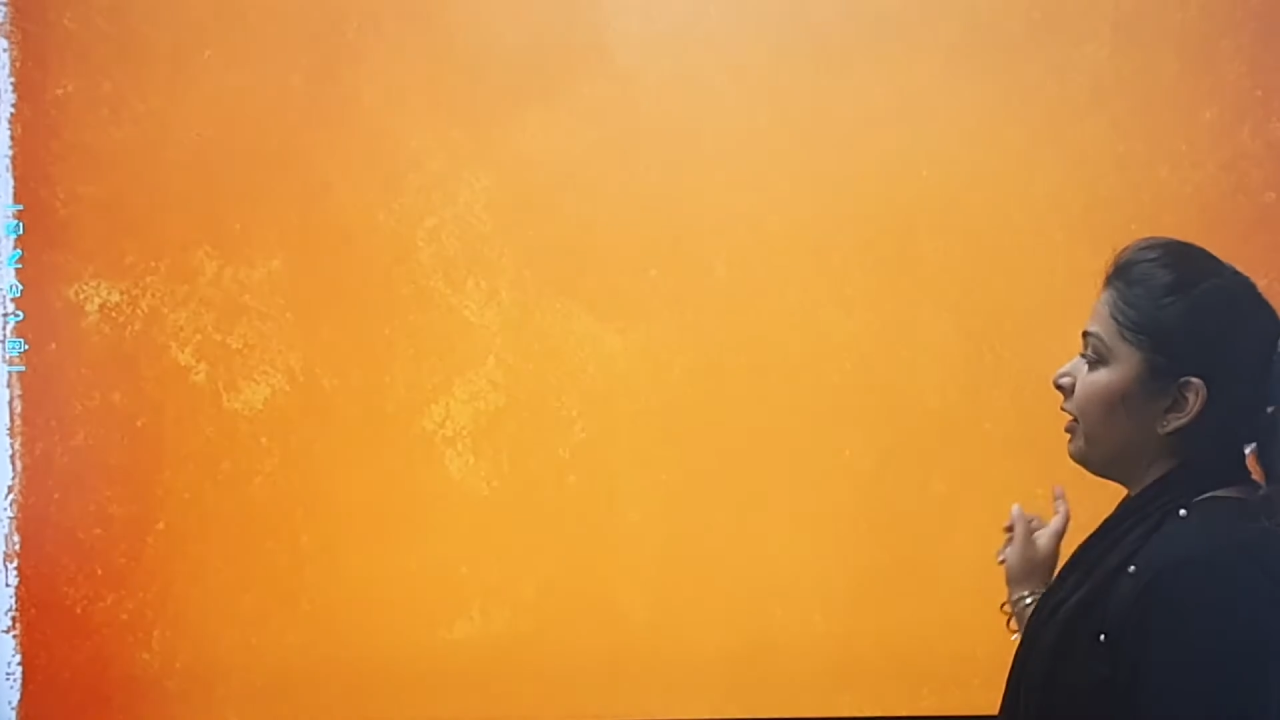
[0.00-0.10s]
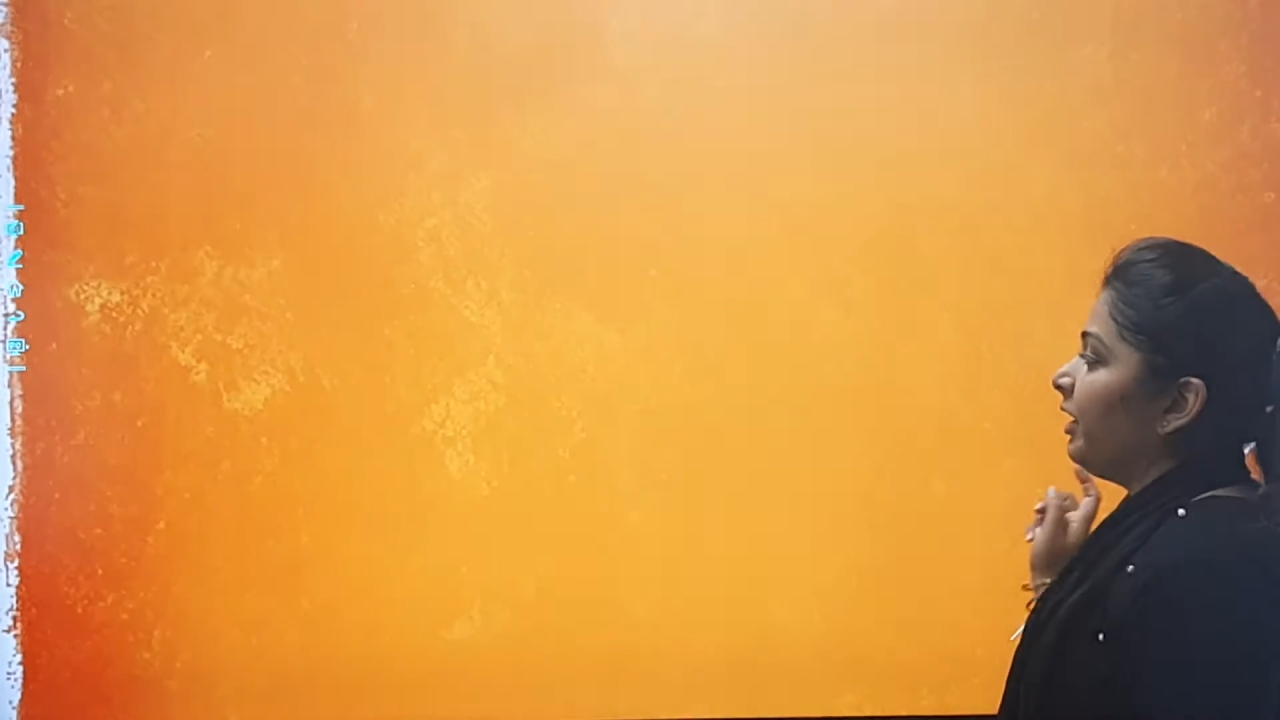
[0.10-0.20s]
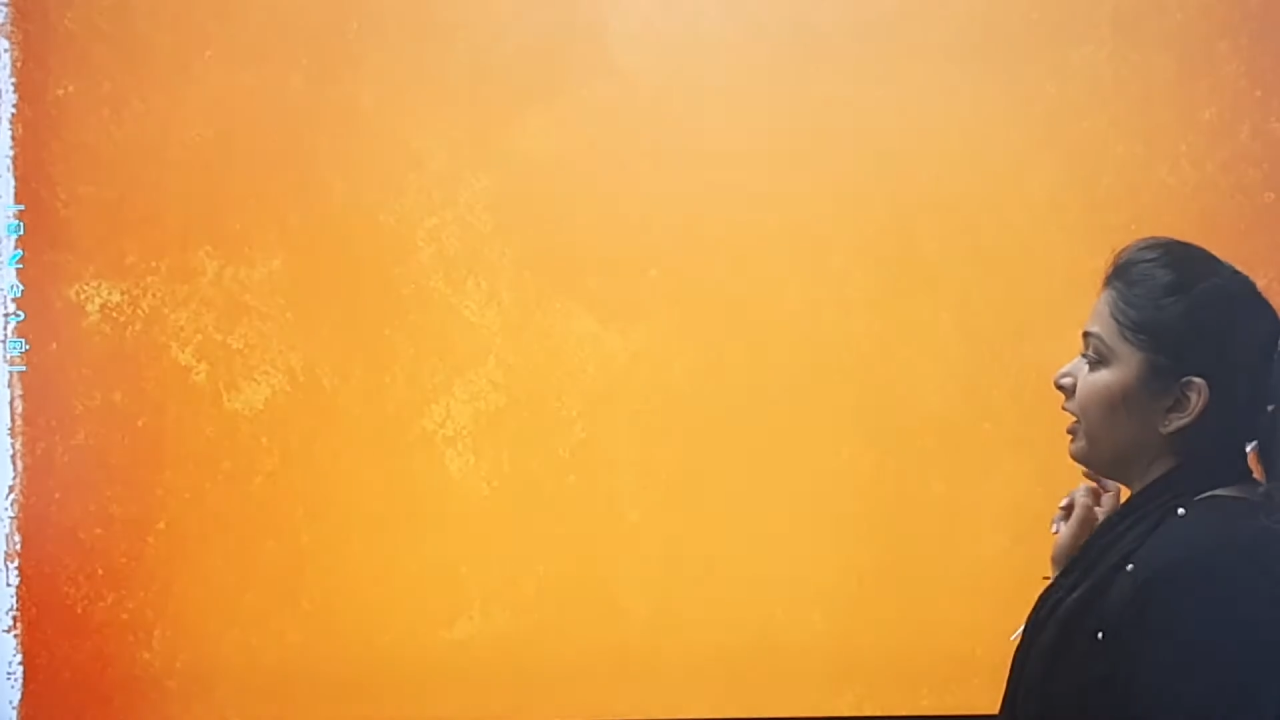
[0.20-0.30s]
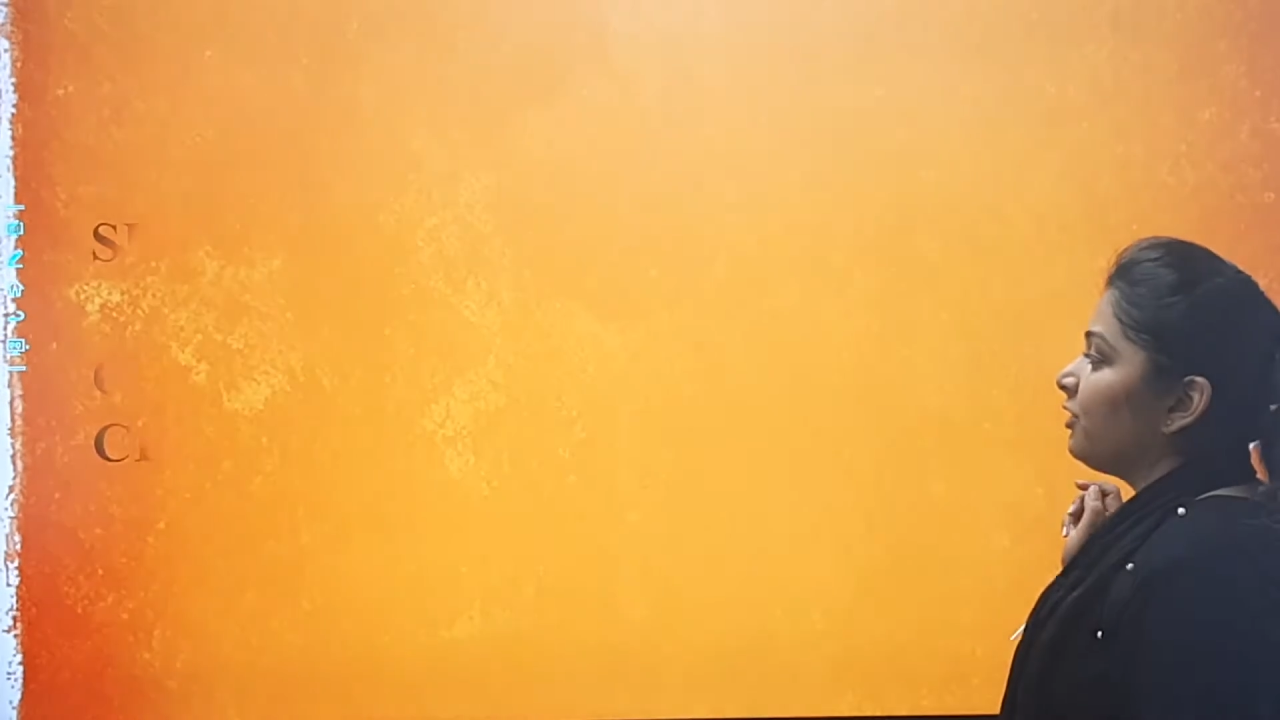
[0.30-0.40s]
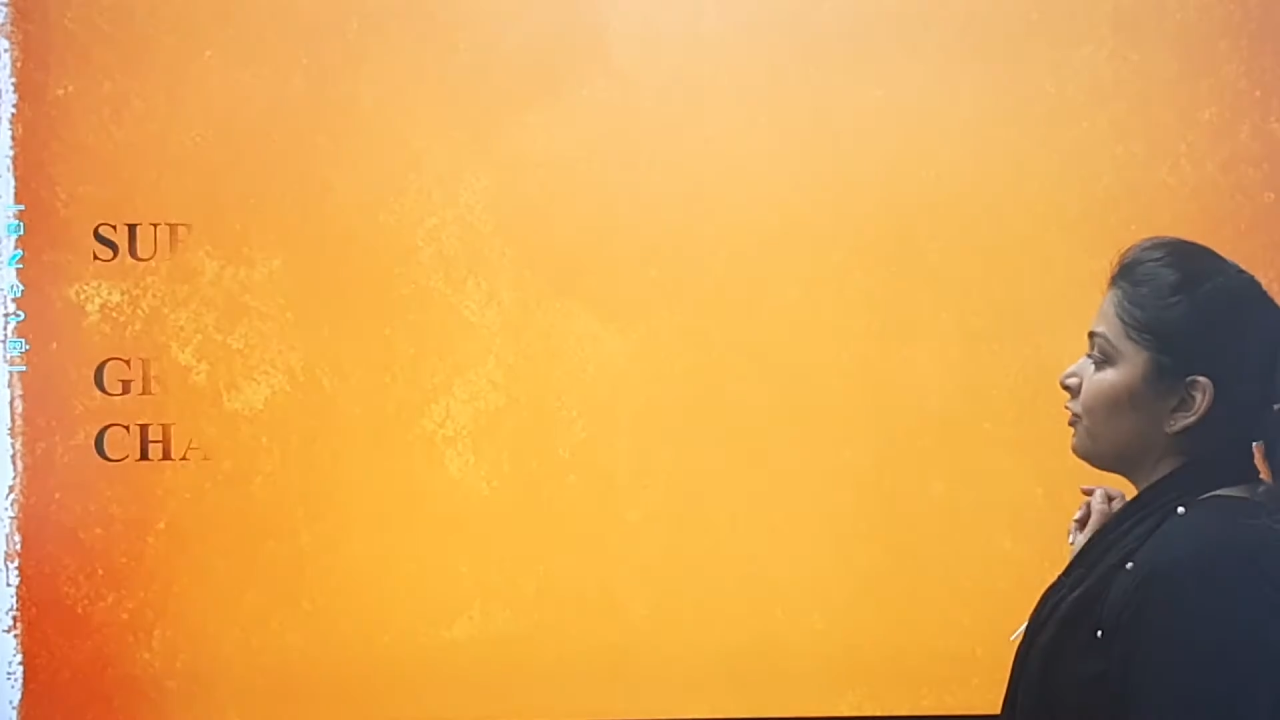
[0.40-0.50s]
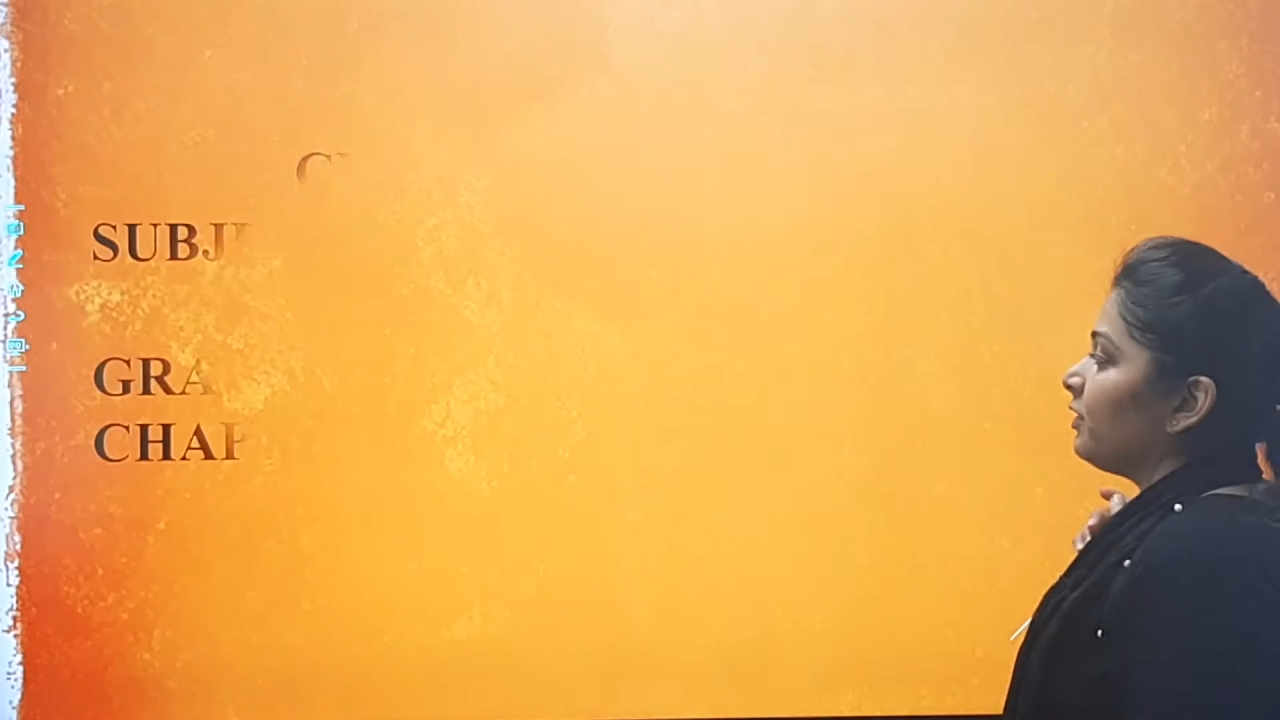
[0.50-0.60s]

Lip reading: Dear